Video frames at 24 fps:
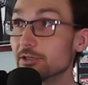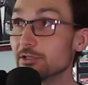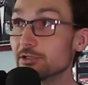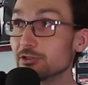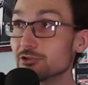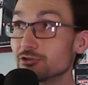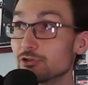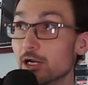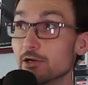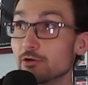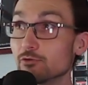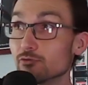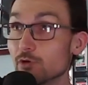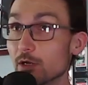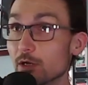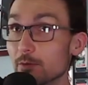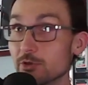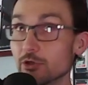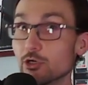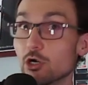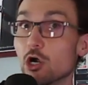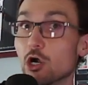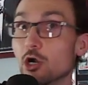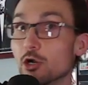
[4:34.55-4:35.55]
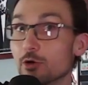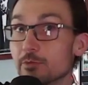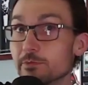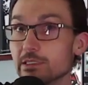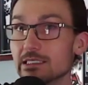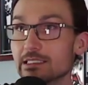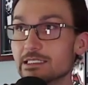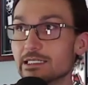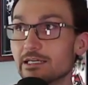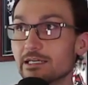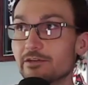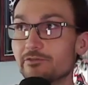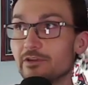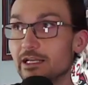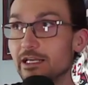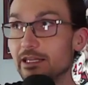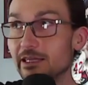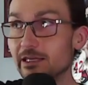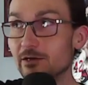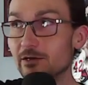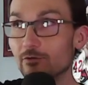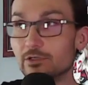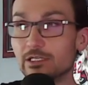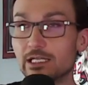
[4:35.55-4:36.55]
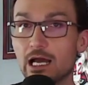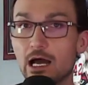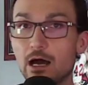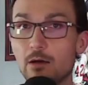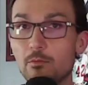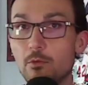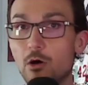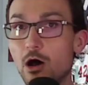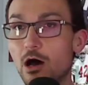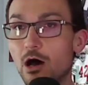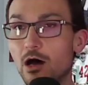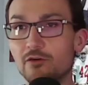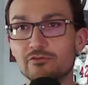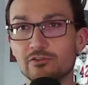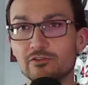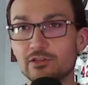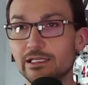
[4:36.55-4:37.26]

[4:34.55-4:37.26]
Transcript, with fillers: they're trying to rub your arm to see if anything would come off.